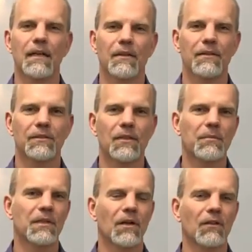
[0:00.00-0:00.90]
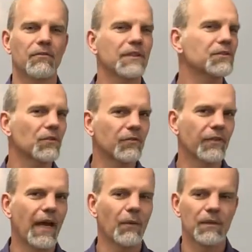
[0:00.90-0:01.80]
Then there's something called visceral
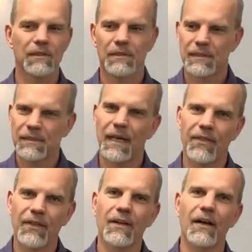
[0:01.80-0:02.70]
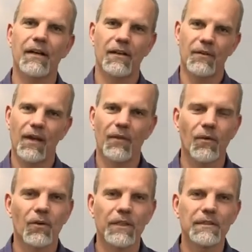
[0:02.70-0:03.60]
fat, which is inside the gut and around the
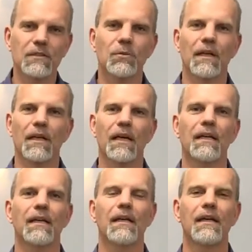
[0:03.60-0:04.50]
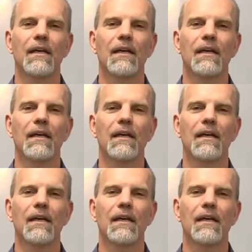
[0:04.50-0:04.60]
organs and whatnot.